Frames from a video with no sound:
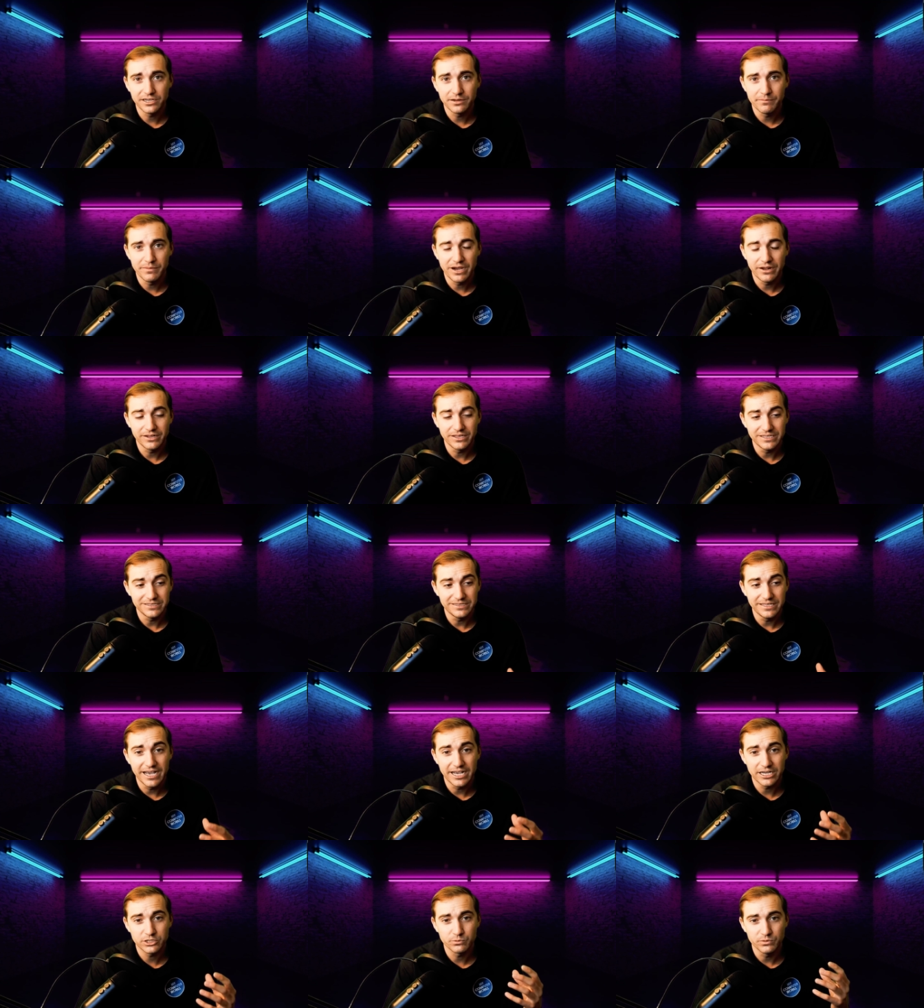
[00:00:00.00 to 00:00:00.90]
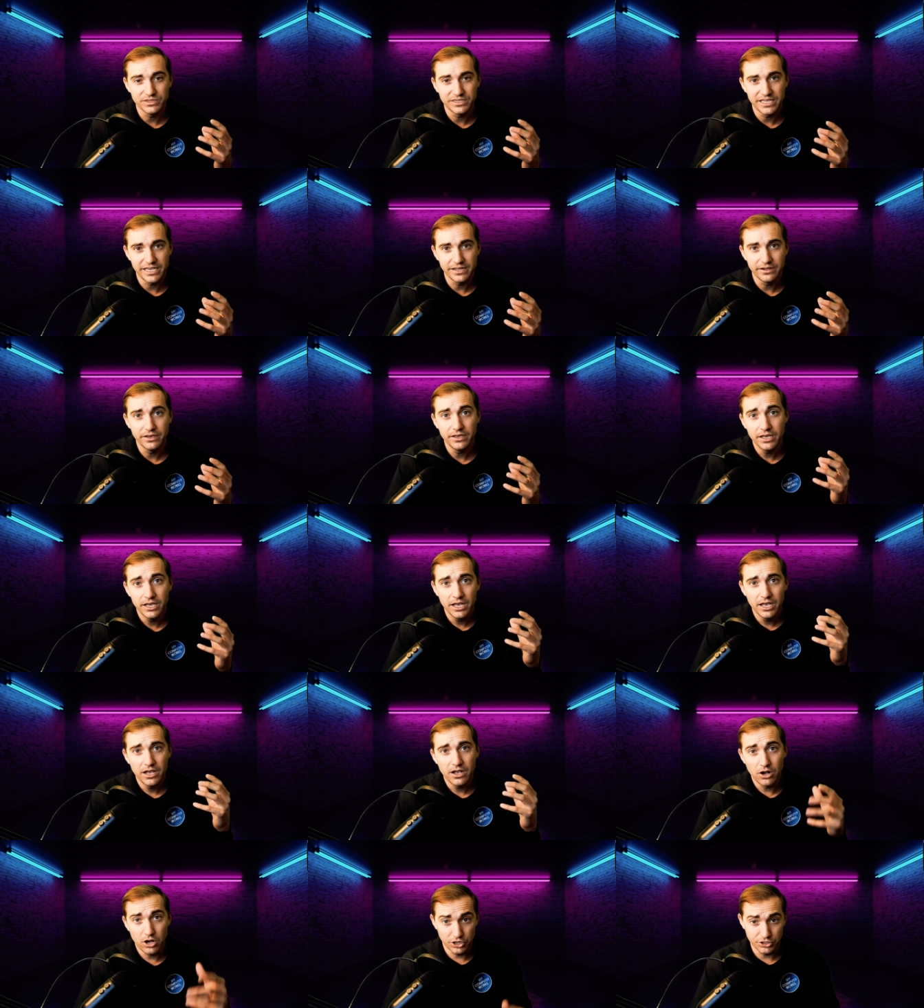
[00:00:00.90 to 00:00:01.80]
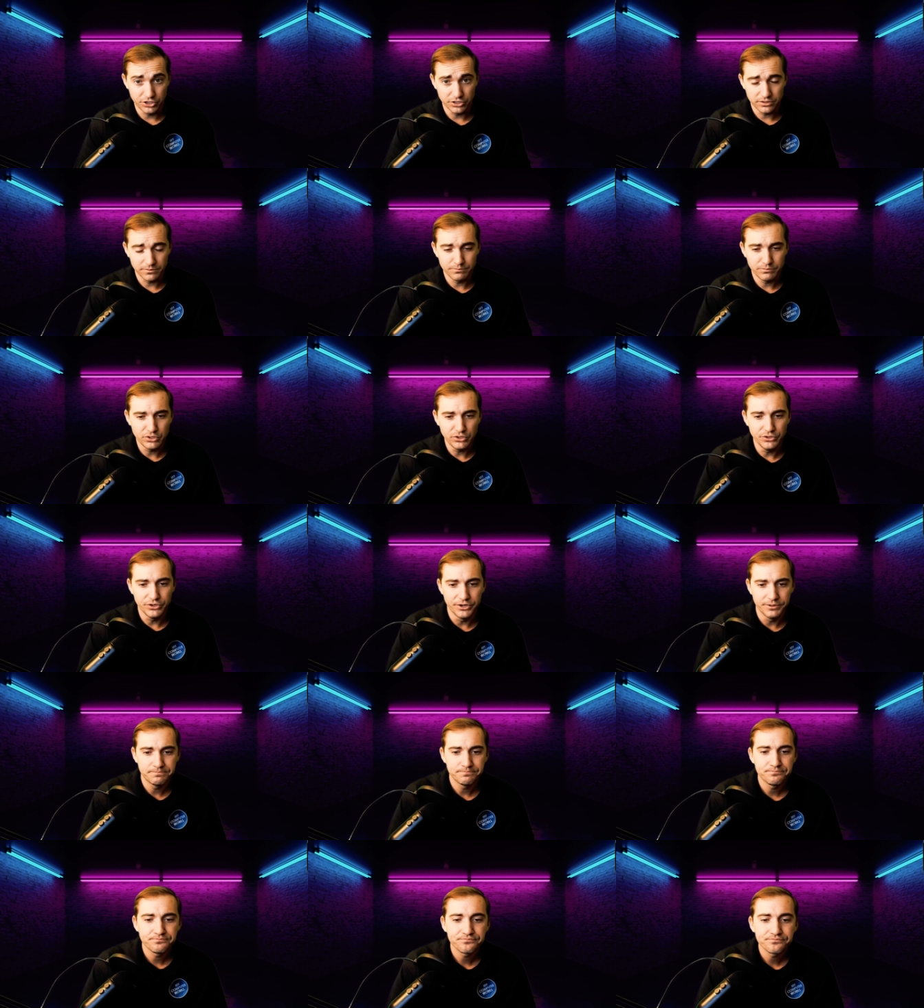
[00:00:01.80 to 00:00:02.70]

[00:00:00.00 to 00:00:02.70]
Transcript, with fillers: about is the actual data on your computer.